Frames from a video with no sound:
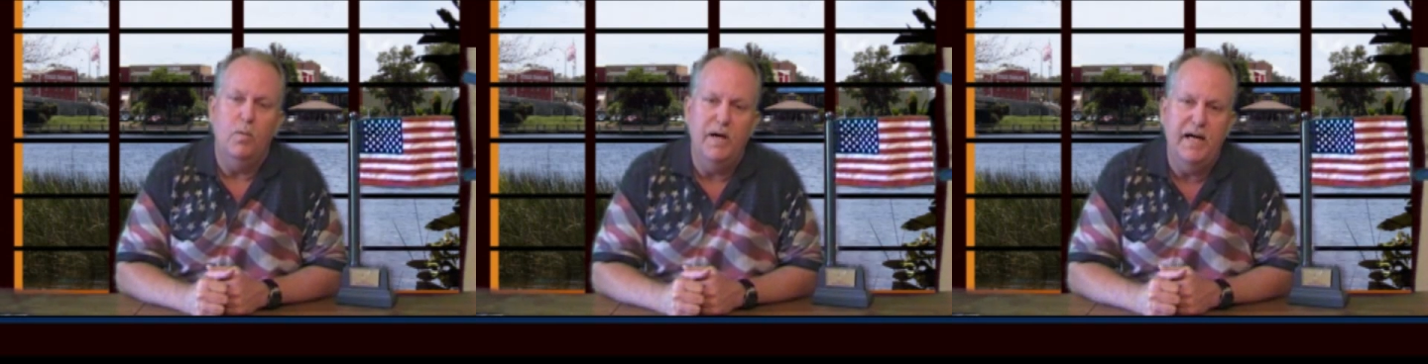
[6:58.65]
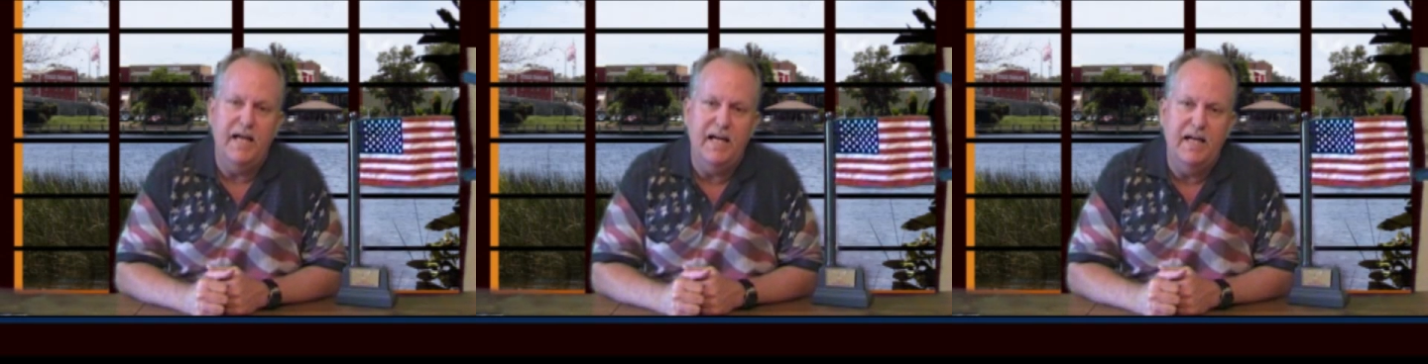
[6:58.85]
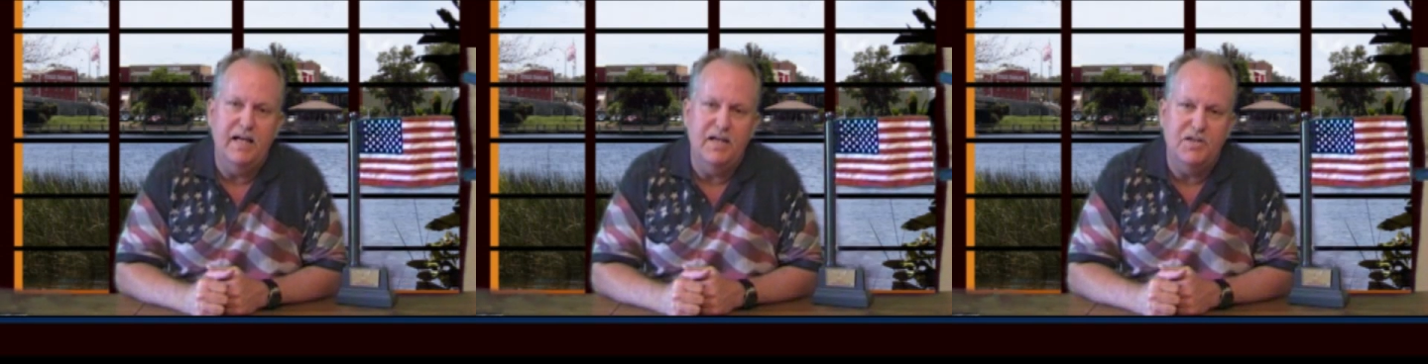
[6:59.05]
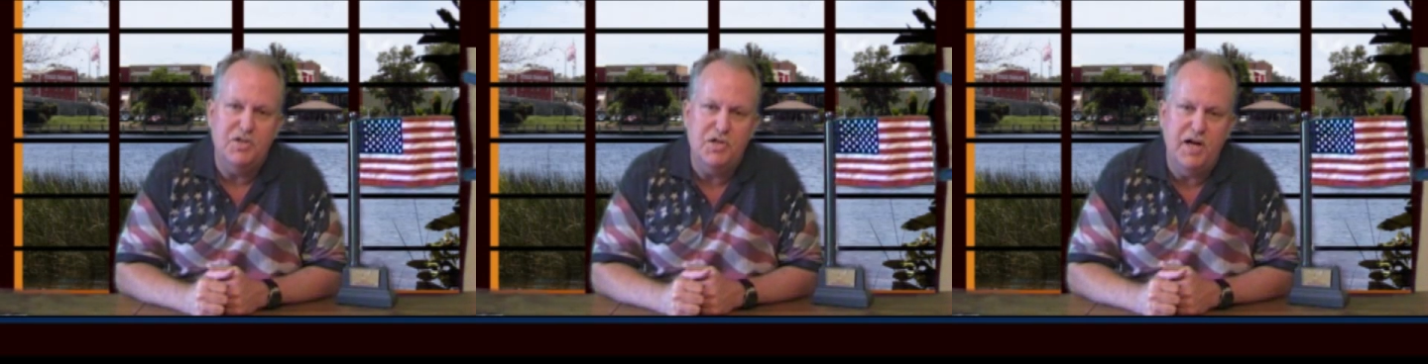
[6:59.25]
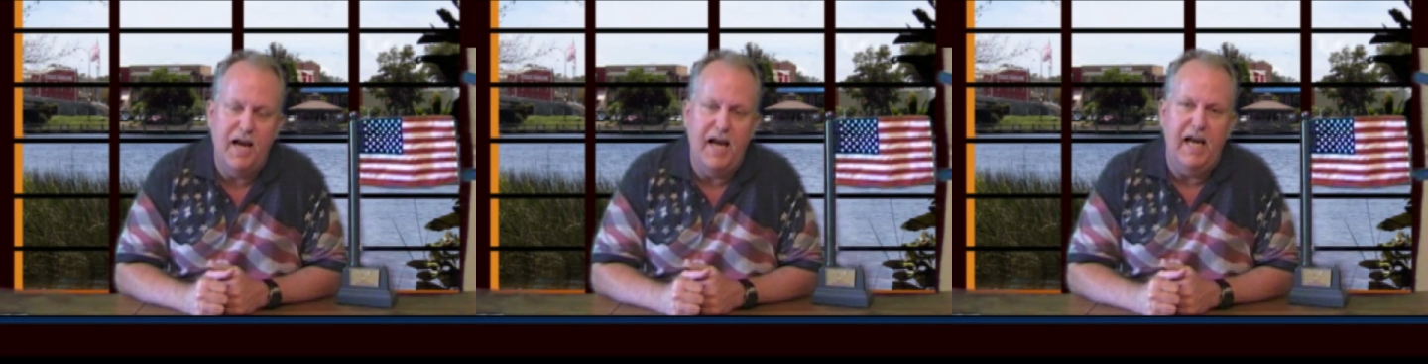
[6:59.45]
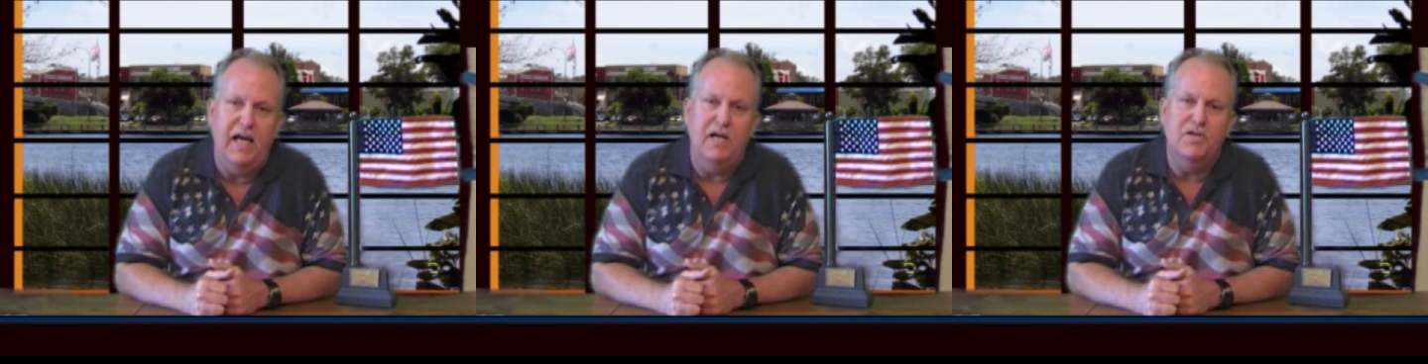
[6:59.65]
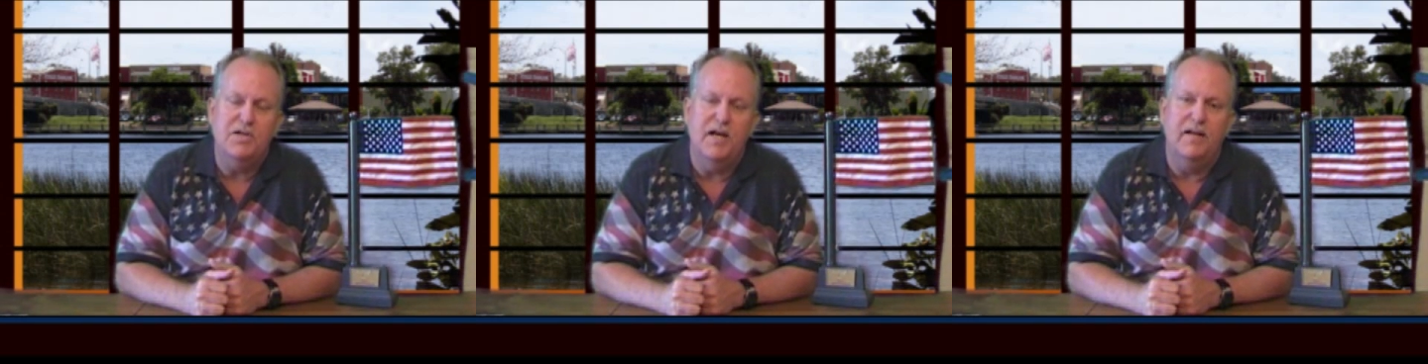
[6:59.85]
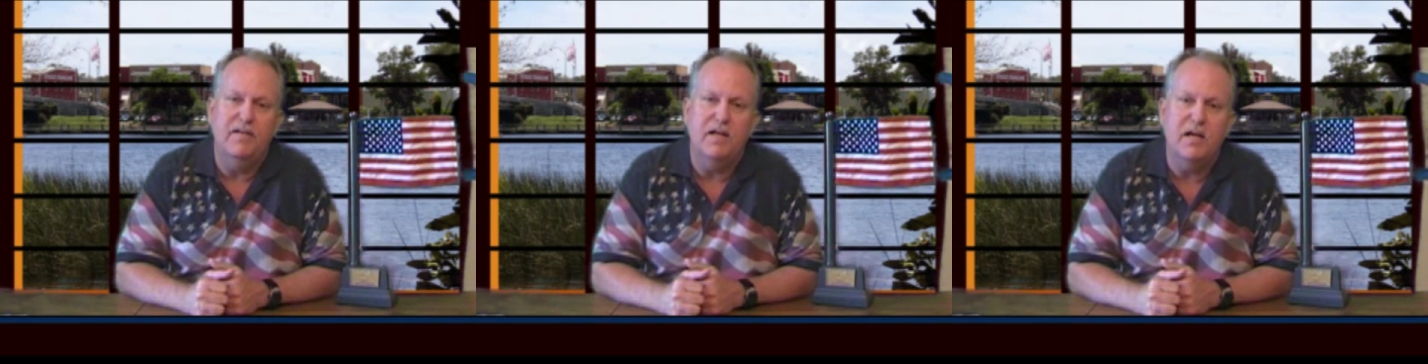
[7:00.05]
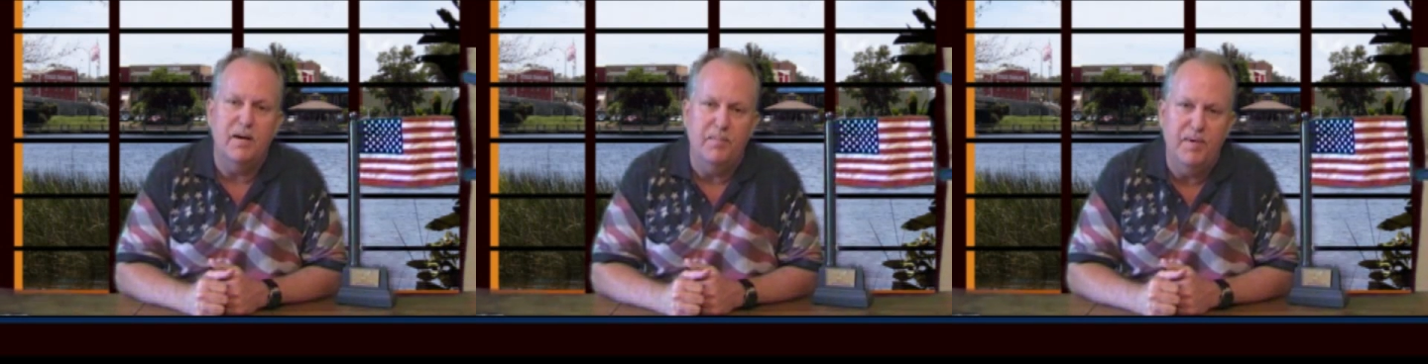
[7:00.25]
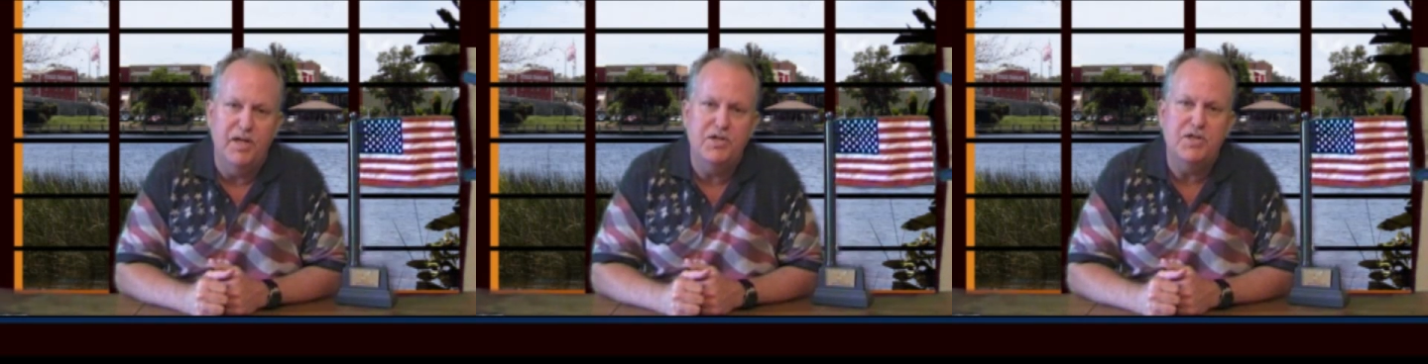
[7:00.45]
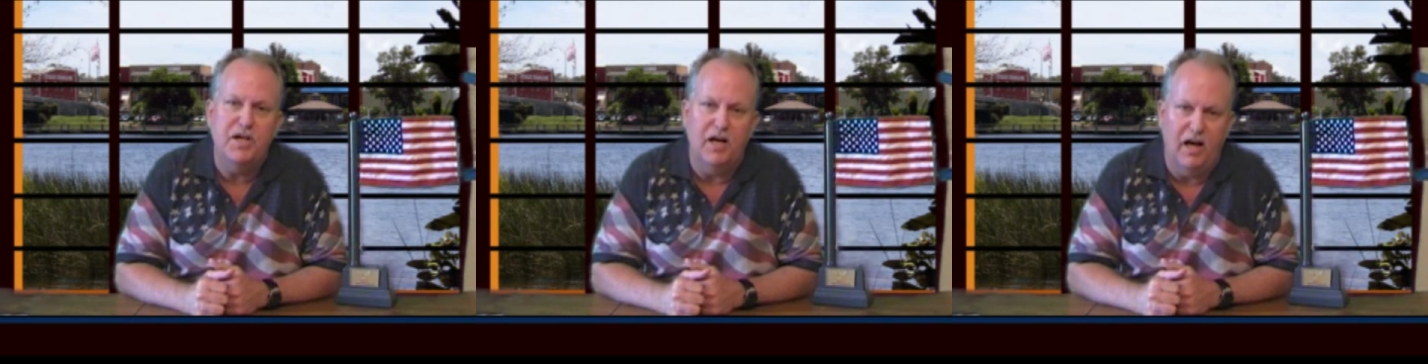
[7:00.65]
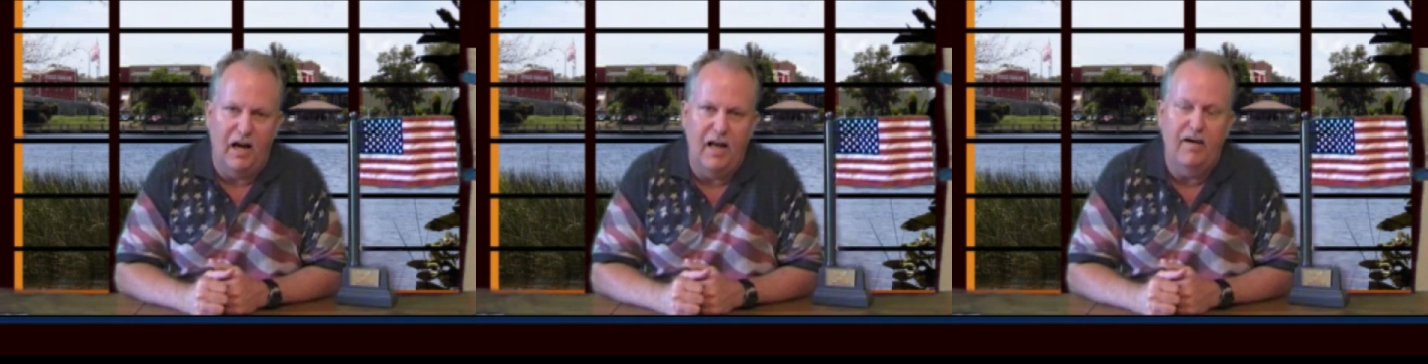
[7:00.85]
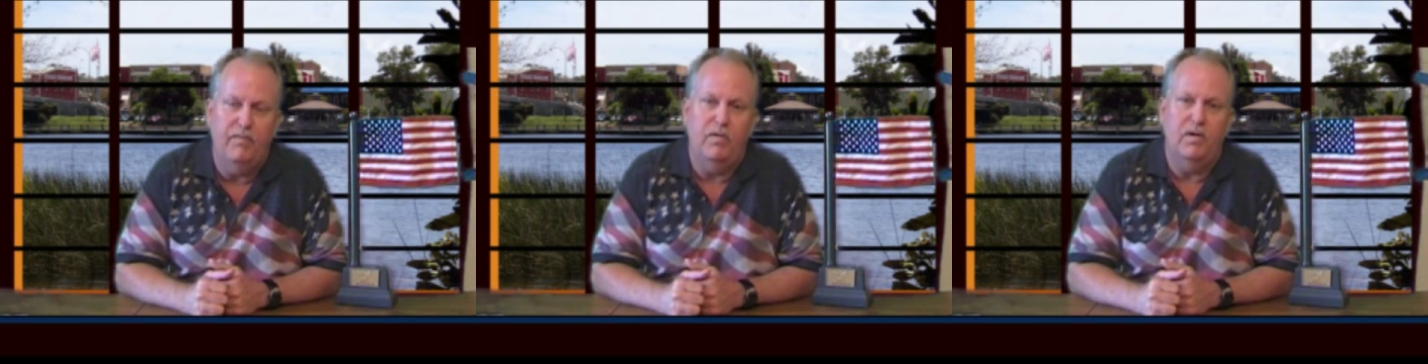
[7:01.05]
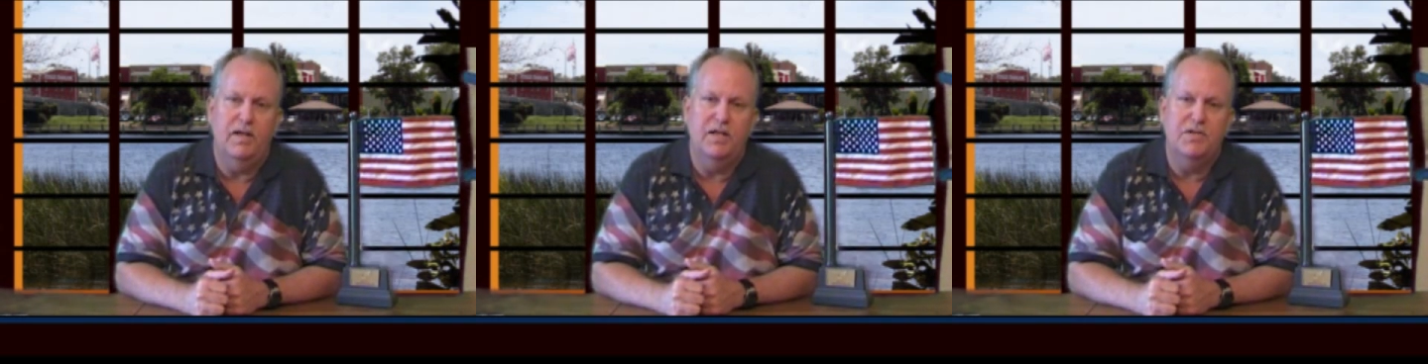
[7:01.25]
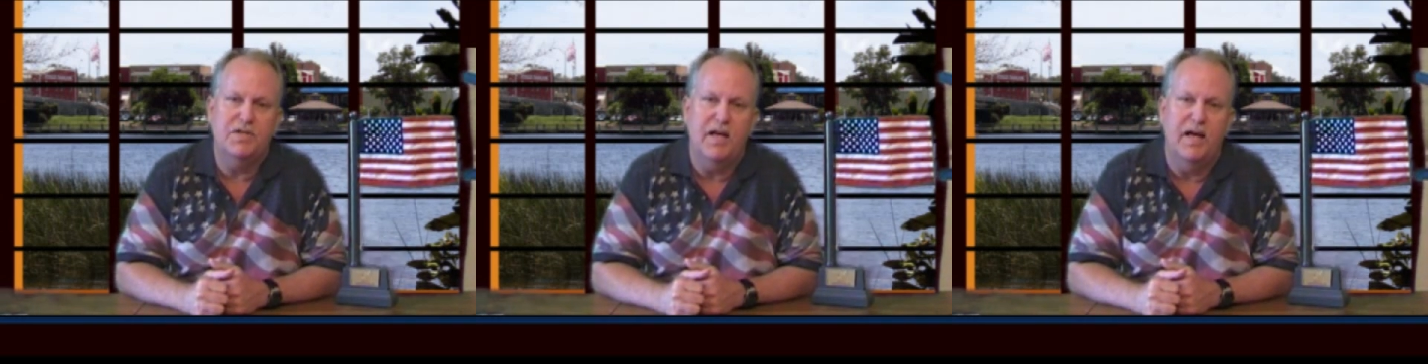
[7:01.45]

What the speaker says: we needed a change at the commission level in